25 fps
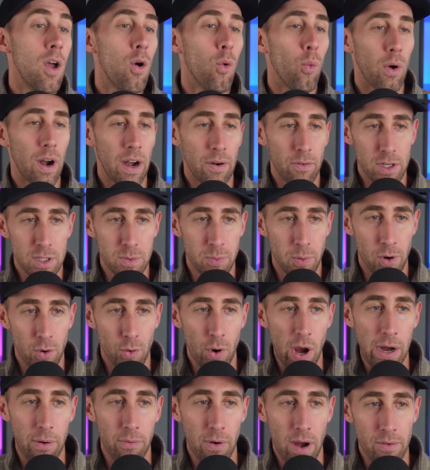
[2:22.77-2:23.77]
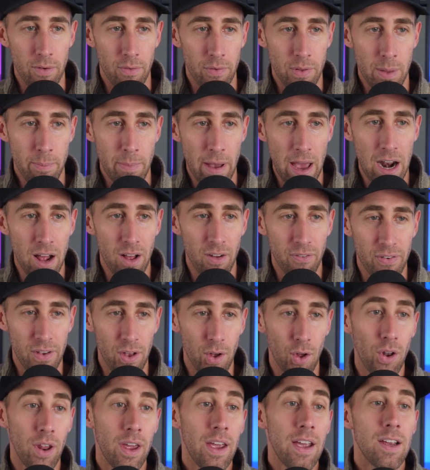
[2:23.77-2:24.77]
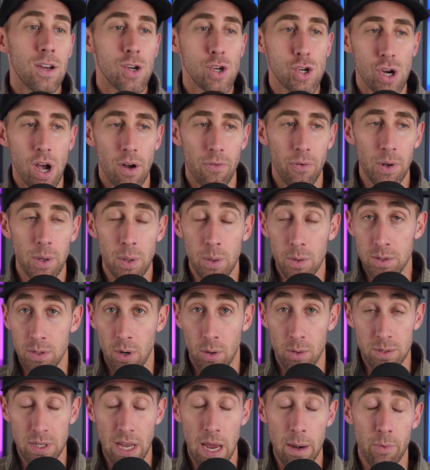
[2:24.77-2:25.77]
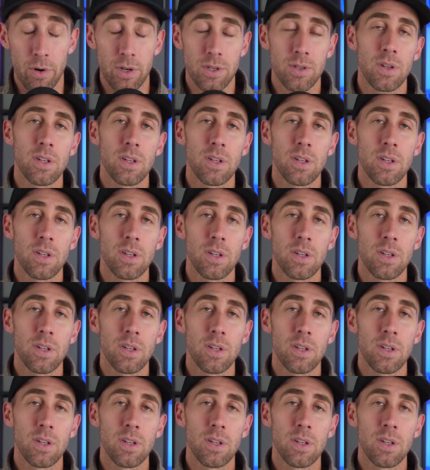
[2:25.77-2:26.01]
Whenever it's put into a graveyard from the battlefield, shuffle into its owner's library.